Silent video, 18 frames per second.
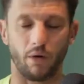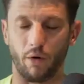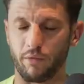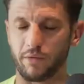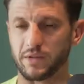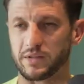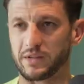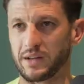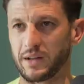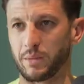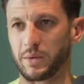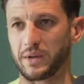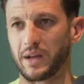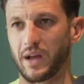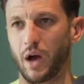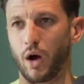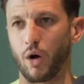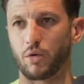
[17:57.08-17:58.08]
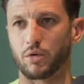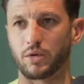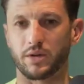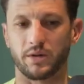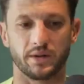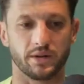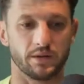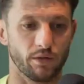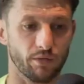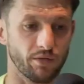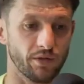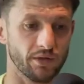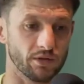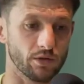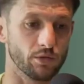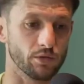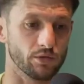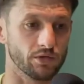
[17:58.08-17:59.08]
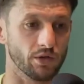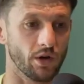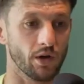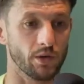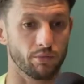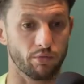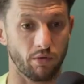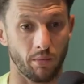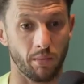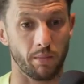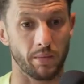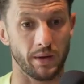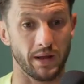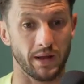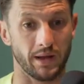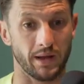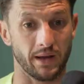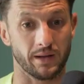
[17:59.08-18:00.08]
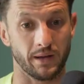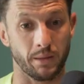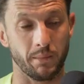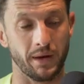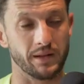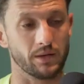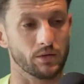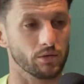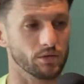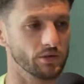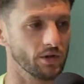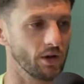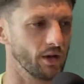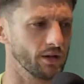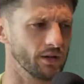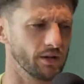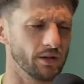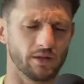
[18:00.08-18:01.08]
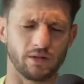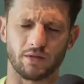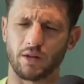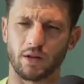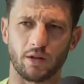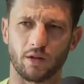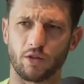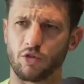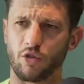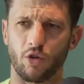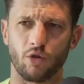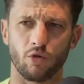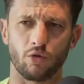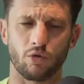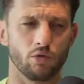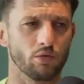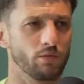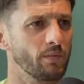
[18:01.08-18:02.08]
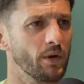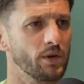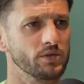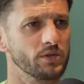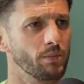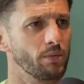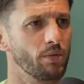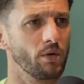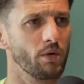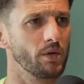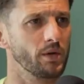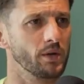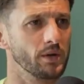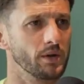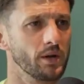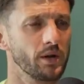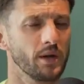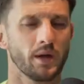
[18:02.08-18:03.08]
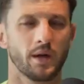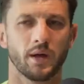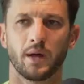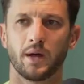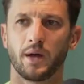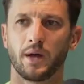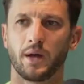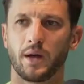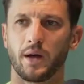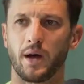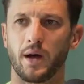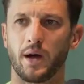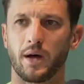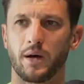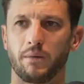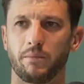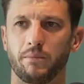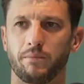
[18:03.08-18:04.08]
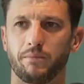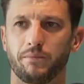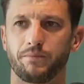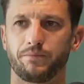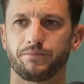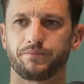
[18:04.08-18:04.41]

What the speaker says: Obviously, when you get older, the physical side probably and the mental side are the two most important. But